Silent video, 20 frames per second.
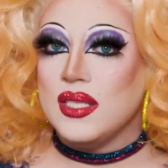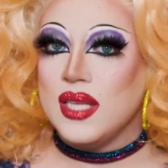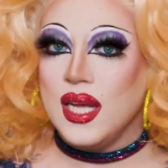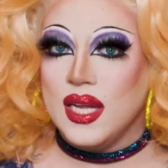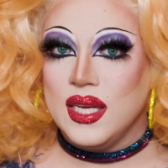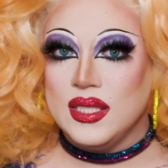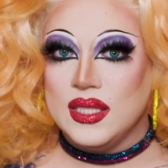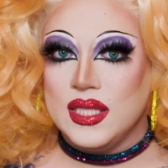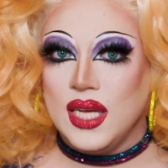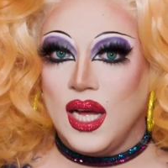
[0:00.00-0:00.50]

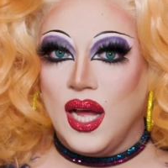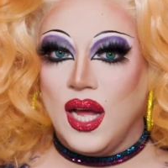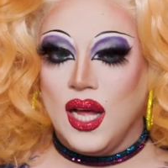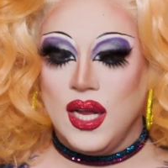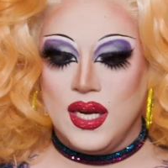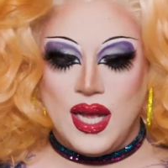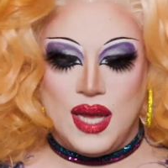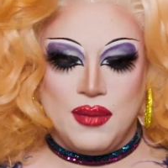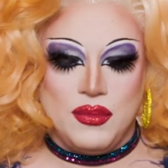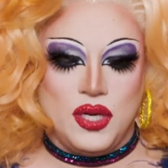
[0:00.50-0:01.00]
said and
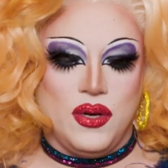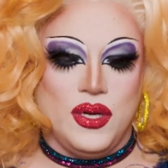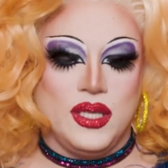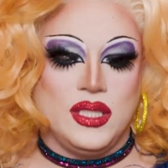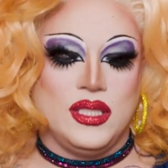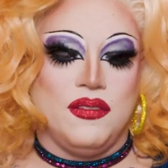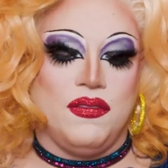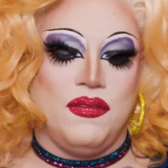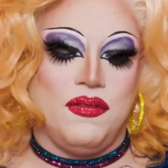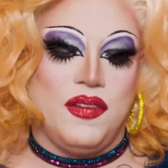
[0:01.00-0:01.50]
done, I'm
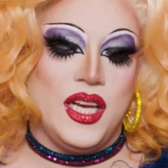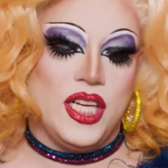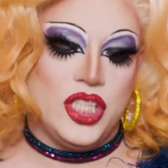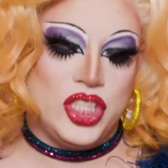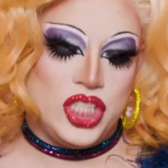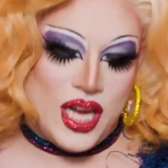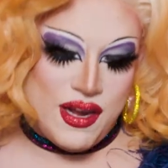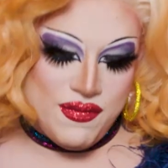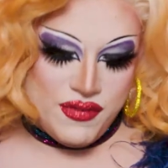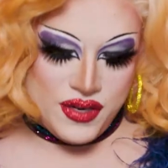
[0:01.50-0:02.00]
going to
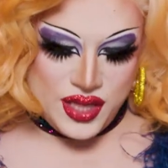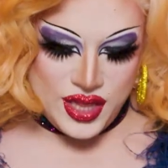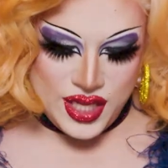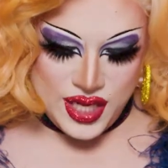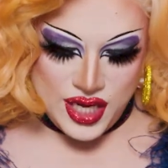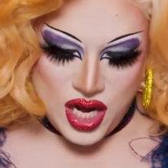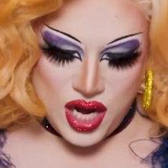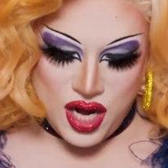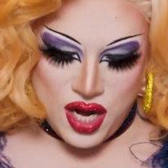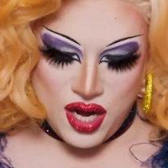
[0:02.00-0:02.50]
finish
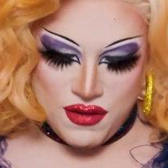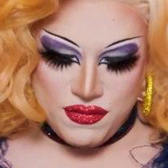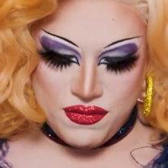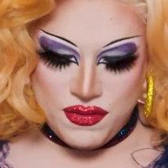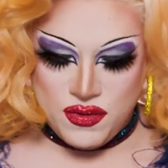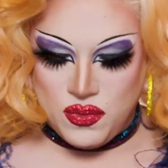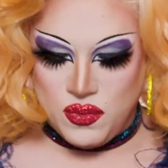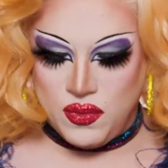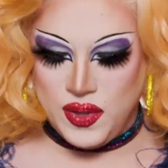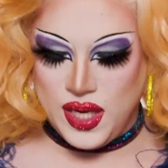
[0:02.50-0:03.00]
everything
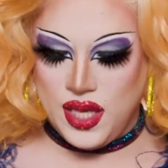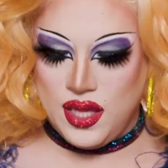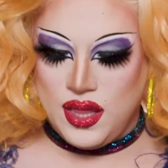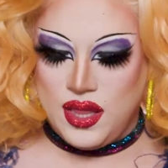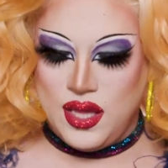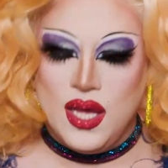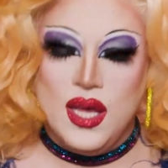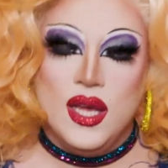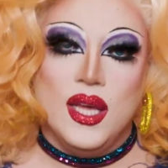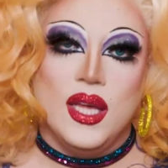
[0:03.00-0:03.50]
off with